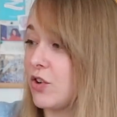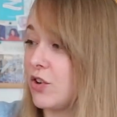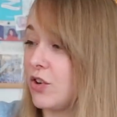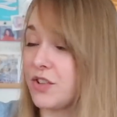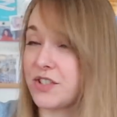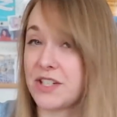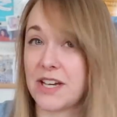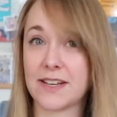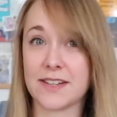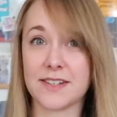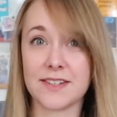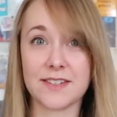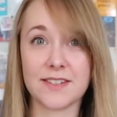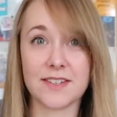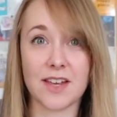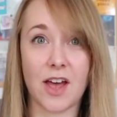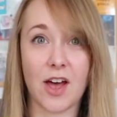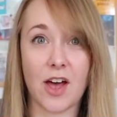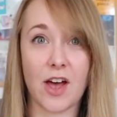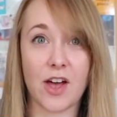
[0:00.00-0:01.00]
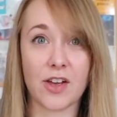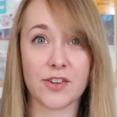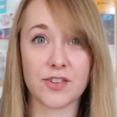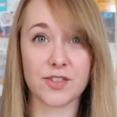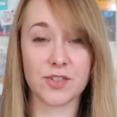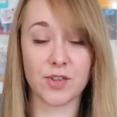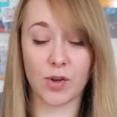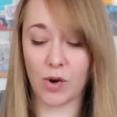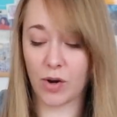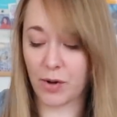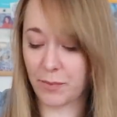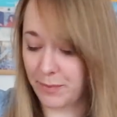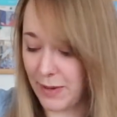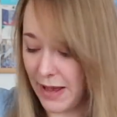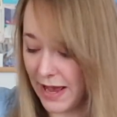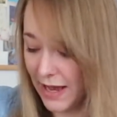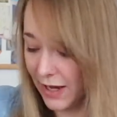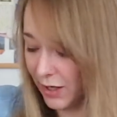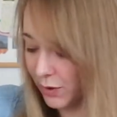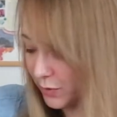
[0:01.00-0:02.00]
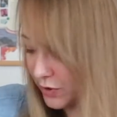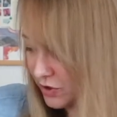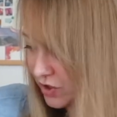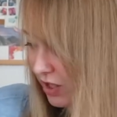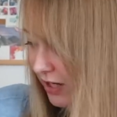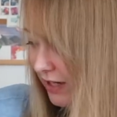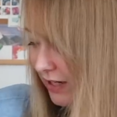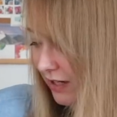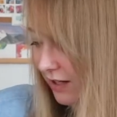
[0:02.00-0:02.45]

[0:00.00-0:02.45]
Goddess sock bag, which I